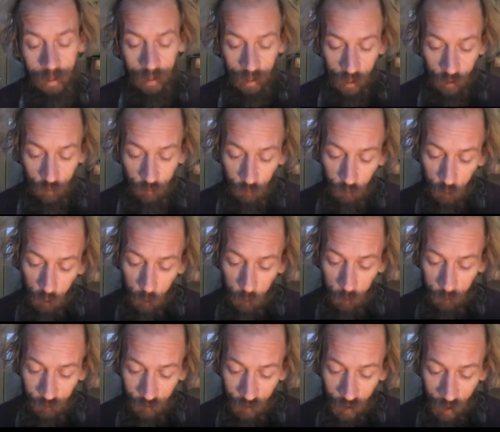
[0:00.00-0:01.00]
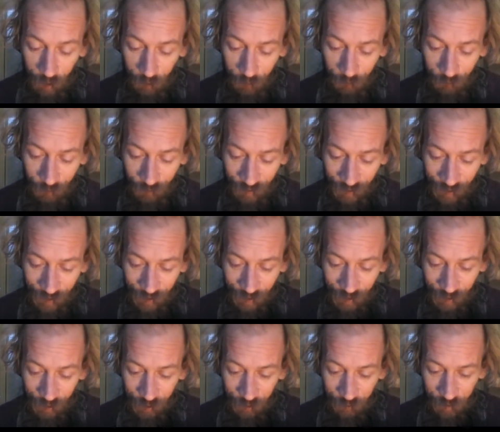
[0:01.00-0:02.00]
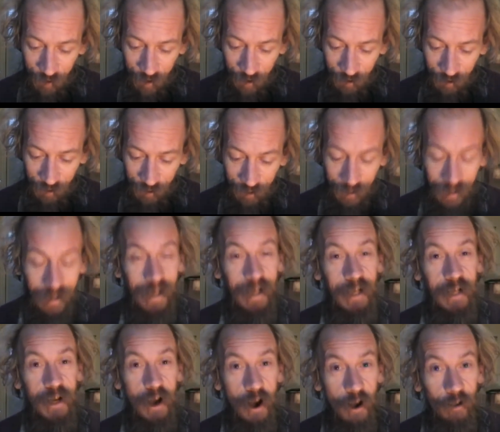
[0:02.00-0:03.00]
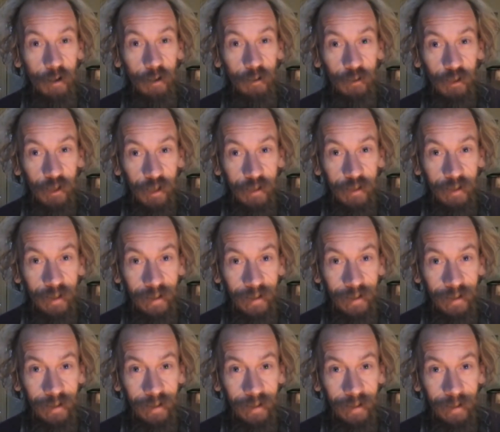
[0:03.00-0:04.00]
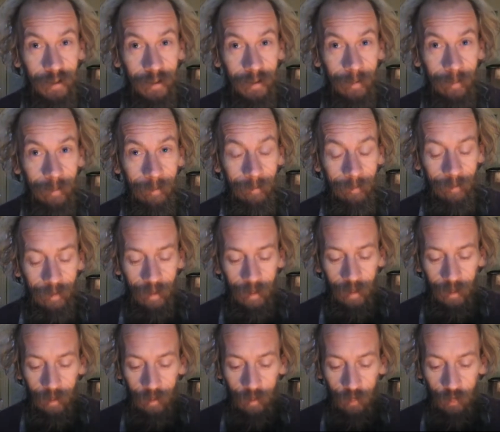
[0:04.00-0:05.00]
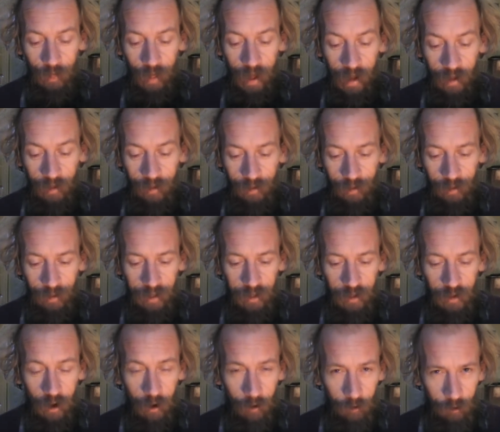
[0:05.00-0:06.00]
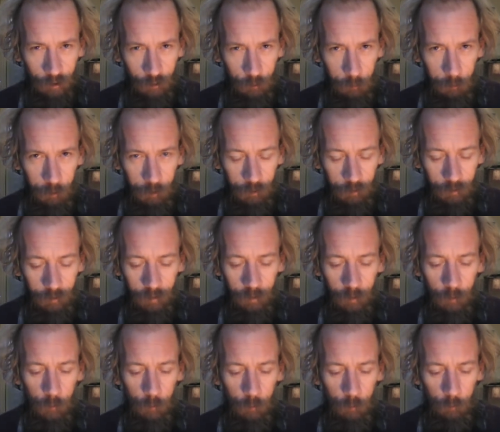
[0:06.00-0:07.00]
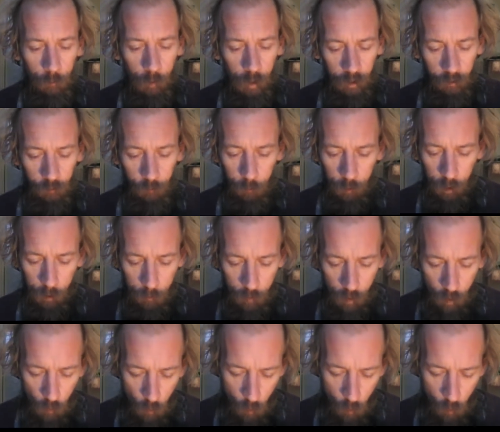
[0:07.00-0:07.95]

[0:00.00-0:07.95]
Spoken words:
Even though it sounds very encouraging, that encouragement makes me a bit